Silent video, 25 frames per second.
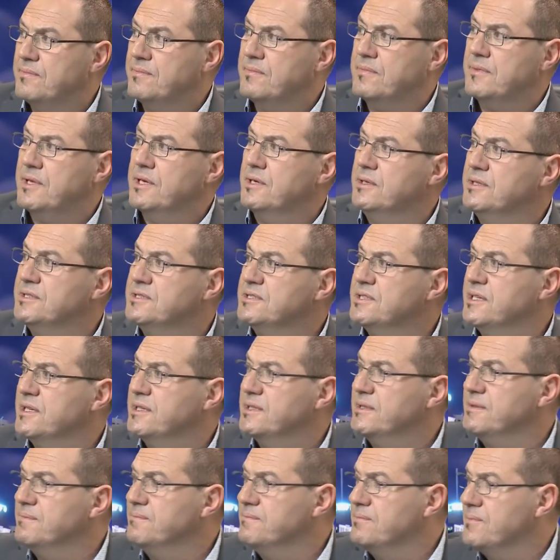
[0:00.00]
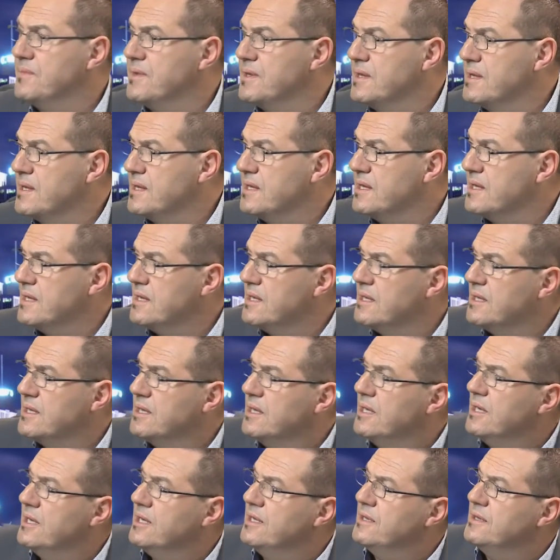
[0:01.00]
can I say,
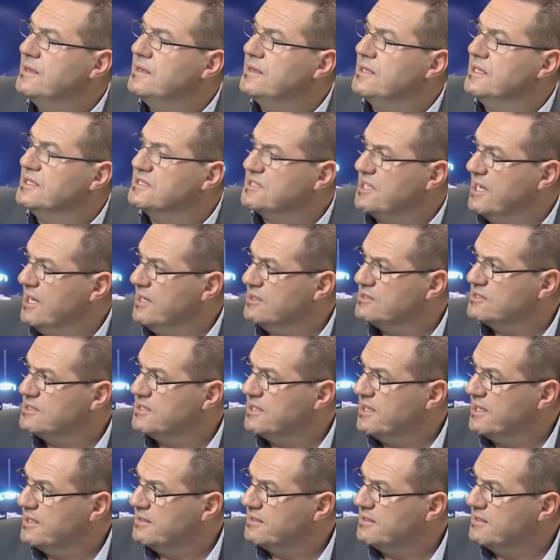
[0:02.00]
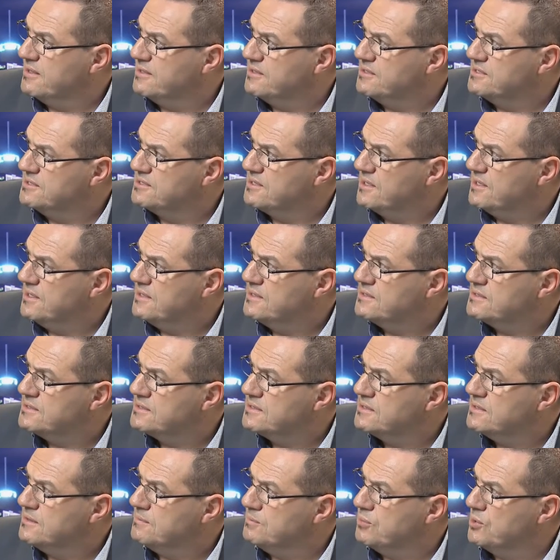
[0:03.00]
there's counselling out there these days.
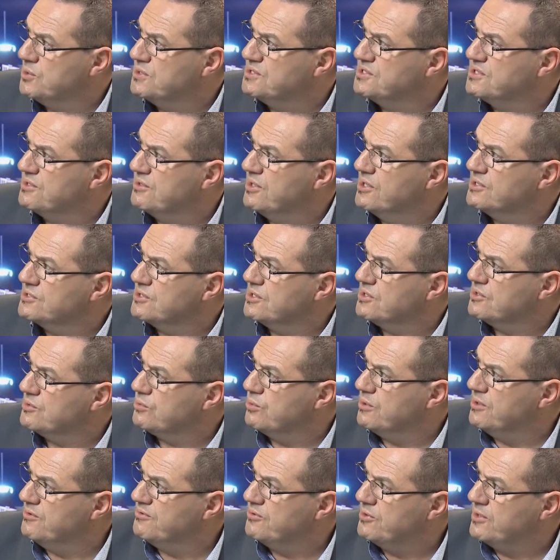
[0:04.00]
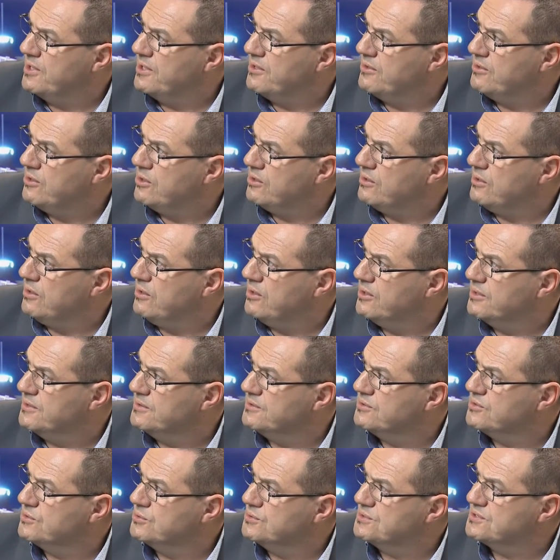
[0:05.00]
Bully Zero's got a 24-hour
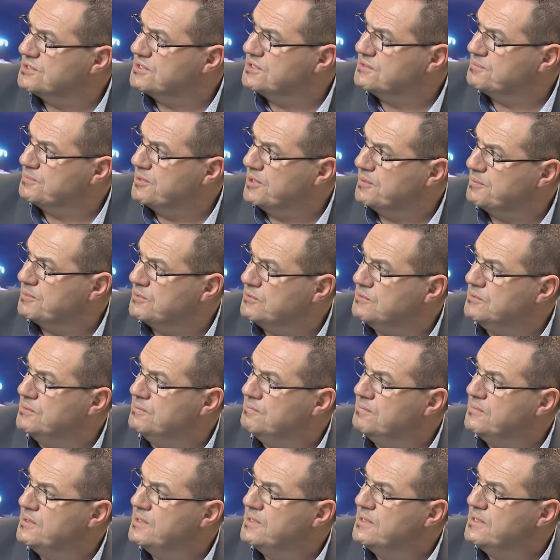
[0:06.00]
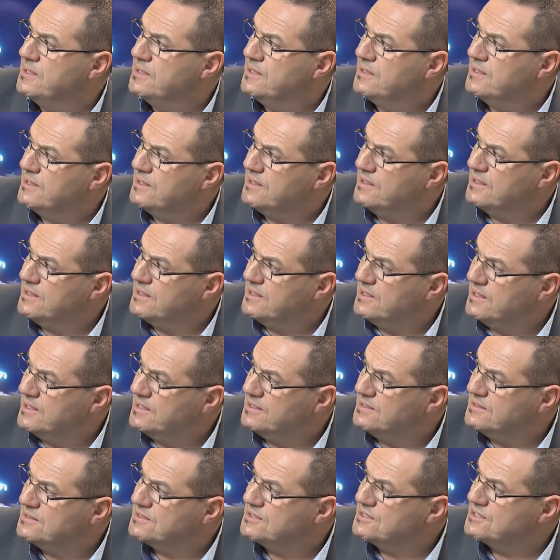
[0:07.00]
hotline to assist people
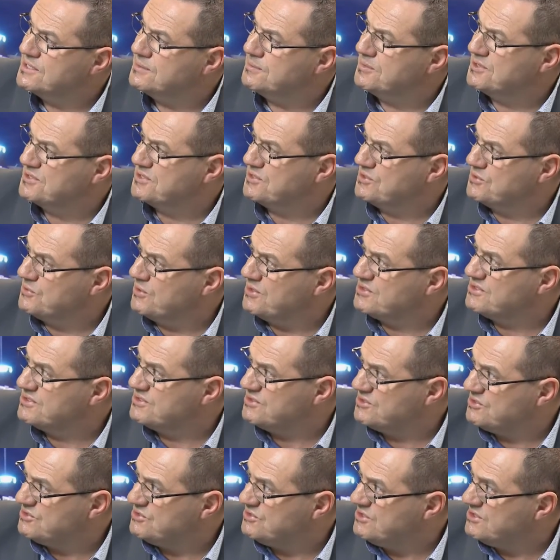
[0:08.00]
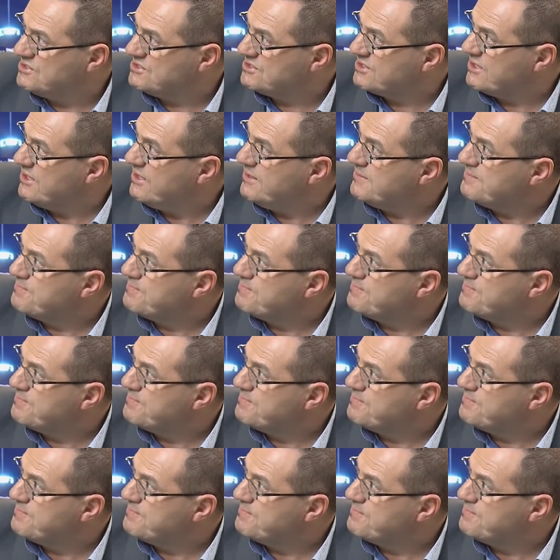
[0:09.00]
in similar situations to Jessica.